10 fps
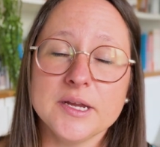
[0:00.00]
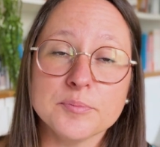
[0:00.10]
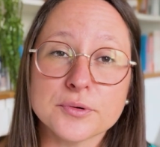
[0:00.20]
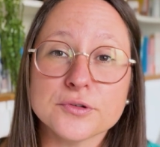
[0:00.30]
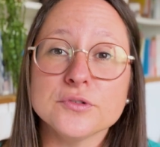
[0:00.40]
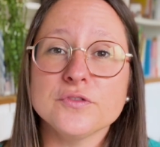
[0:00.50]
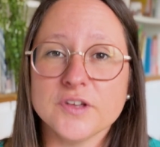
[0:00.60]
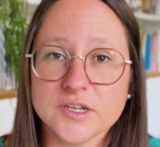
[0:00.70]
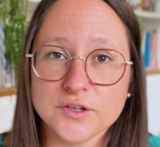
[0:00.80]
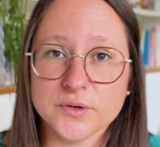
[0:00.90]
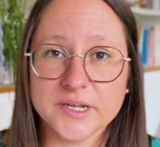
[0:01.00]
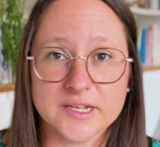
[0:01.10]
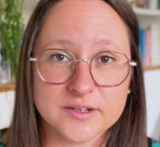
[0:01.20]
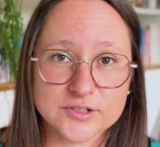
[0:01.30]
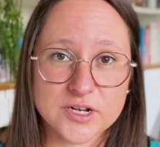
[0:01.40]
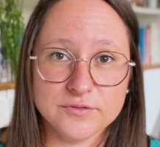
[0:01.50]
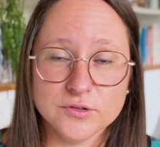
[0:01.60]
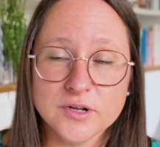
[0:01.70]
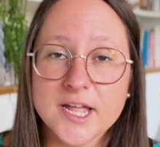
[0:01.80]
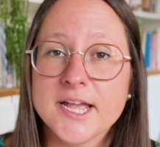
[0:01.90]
improving your English level